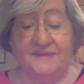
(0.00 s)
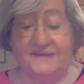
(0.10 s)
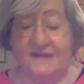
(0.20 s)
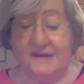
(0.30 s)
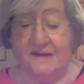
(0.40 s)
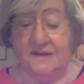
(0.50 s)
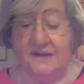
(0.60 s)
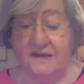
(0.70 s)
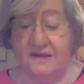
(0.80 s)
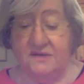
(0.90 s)
Patel
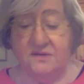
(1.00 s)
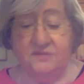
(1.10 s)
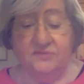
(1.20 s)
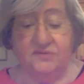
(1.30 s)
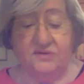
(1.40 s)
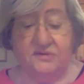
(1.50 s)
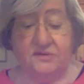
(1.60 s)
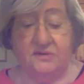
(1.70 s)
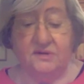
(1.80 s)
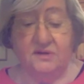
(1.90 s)
here in Britain.
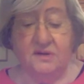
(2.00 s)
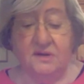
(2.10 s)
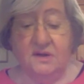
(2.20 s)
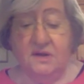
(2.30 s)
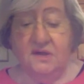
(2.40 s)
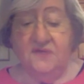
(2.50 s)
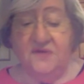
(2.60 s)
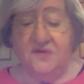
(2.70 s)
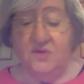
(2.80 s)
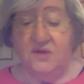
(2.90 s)
If
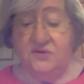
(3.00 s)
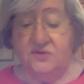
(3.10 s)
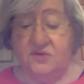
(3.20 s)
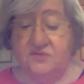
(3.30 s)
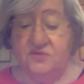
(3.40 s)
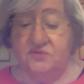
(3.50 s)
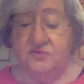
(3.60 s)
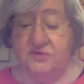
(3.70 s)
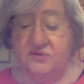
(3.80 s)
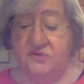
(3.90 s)
I were to come to
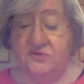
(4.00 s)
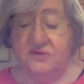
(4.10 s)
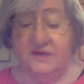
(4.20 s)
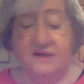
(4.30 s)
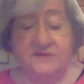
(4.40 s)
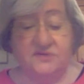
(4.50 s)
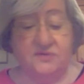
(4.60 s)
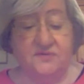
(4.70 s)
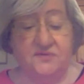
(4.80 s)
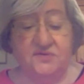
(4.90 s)
Britain today as a
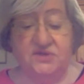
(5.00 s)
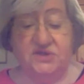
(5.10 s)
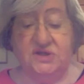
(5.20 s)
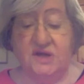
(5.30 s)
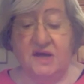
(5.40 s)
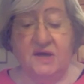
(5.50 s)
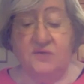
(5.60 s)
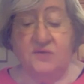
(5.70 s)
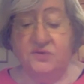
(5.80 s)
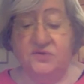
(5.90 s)
refugee, I
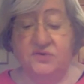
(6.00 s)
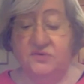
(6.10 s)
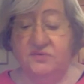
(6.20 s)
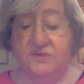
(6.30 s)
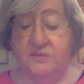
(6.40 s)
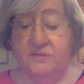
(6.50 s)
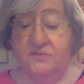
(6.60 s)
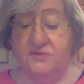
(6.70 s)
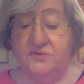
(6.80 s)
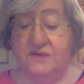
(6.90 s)
would not be
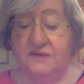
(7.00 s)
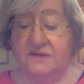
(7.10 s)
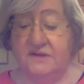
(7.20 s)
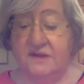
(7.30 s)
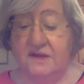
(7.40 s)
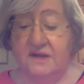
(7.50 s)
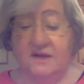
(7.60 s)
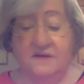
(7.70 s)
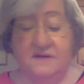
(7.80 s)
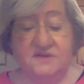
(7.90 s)
able to get in
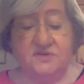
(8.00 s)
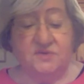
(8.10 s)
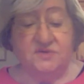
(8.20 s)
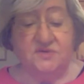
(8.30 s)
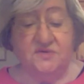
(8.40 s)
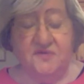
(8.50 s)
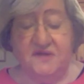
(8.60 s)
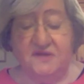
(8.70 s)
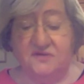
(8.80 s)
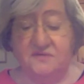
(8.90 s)
This was the
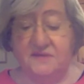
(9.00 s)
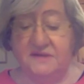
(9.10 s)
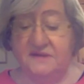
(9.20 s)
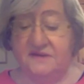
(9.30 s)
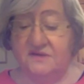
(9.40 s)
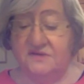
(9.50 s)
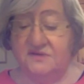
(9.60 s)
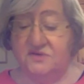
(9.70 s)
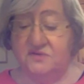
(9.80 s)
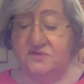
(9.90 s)
fate of many
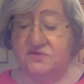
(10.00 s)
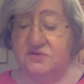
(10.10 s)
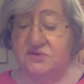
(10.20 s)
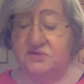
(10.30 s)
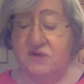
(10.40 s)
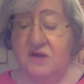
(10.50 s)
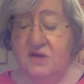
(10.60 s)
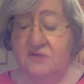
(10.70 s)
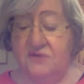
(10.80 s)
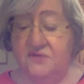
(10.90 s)
thousands of Jewish
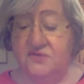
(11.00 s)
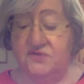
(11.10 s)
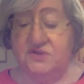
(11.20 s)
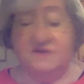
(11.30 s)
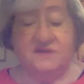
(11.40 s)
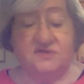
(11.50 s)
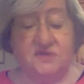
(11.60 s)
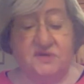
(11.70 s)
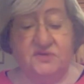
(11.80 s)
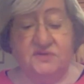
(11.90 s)
refugees
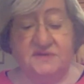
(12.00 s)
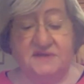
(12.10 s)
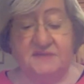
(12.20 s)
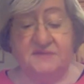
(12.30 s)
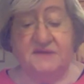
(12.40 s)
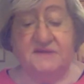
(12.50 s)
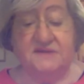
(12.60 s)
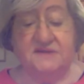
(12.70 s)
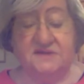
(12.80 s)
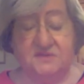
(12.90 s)
trying to escape
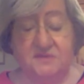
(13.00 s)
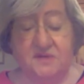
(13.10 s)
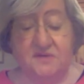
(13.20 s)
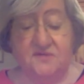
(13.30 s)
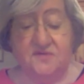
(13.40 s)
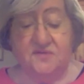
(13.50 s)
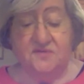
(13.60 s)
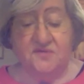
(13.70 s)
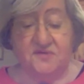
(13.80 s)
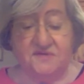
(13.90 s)
Nazism from
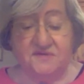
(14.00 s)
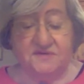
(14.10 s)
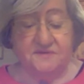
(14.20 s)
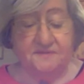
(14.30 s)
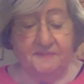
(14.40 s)
France.